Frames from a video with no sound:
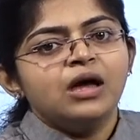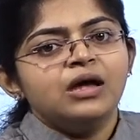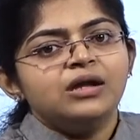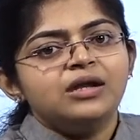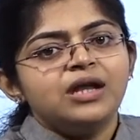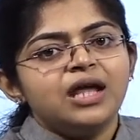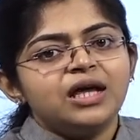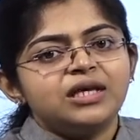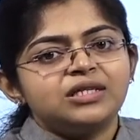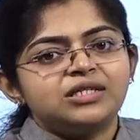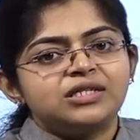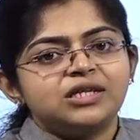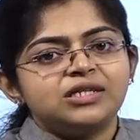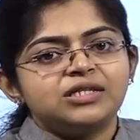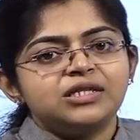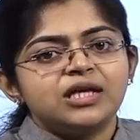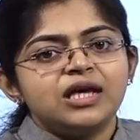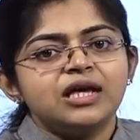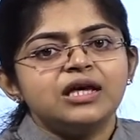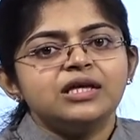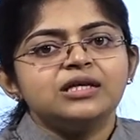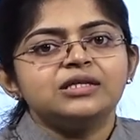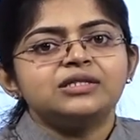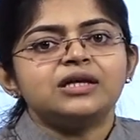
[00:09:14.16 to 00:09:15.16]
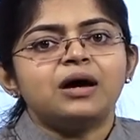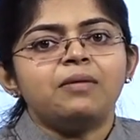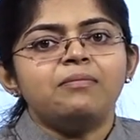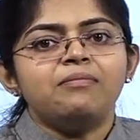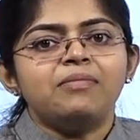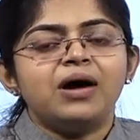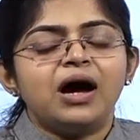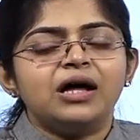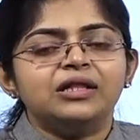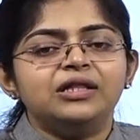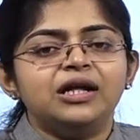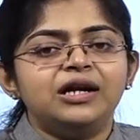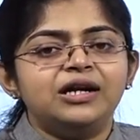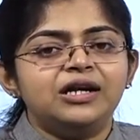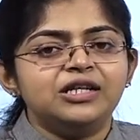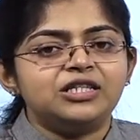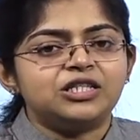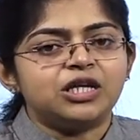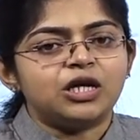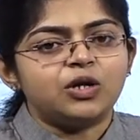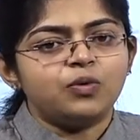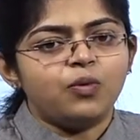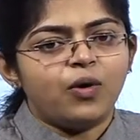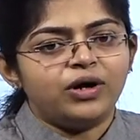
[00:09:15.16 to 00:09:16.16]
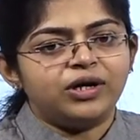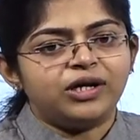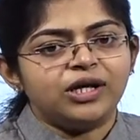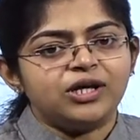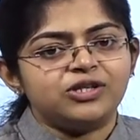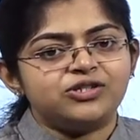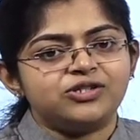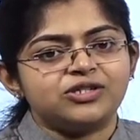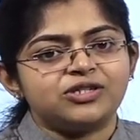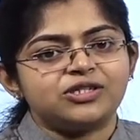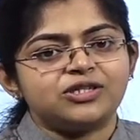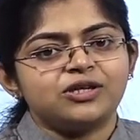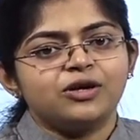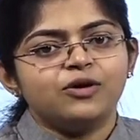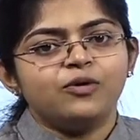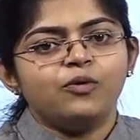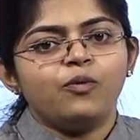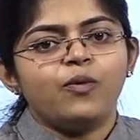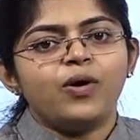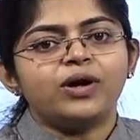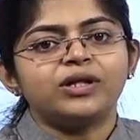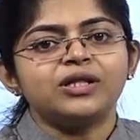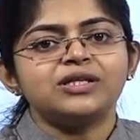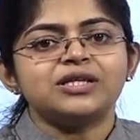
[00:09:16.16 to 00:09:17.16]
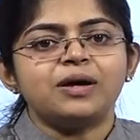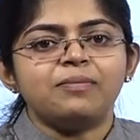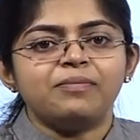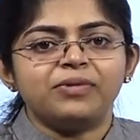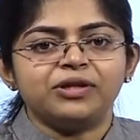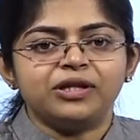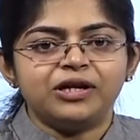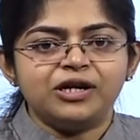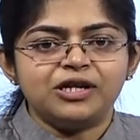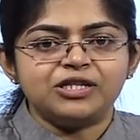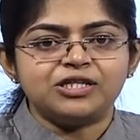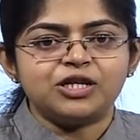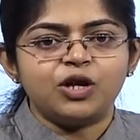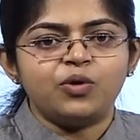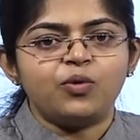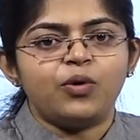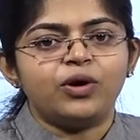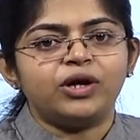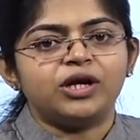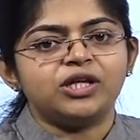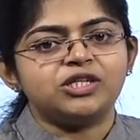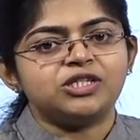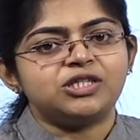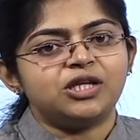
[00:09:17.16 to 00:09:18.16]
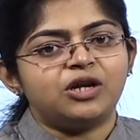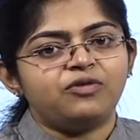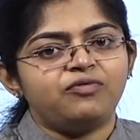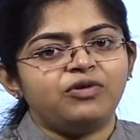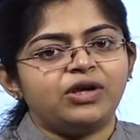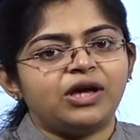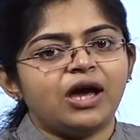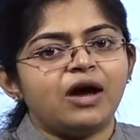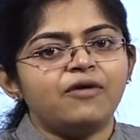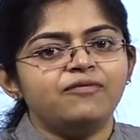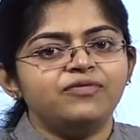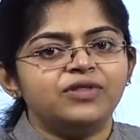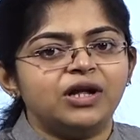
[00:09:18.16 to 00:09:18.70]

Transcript: Next is some other disadvantages. What are the some other disadvantages that we have?